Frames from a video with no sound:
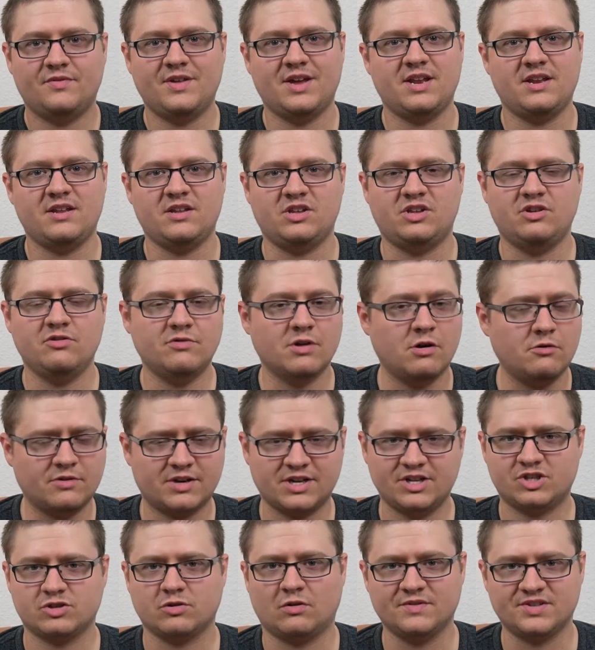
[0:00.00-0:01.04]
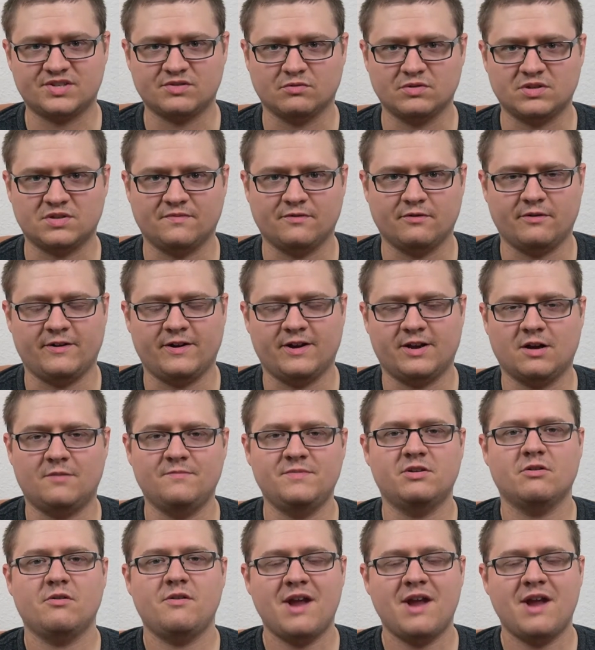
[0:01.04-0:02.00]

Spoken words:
then you don't control the source of your income.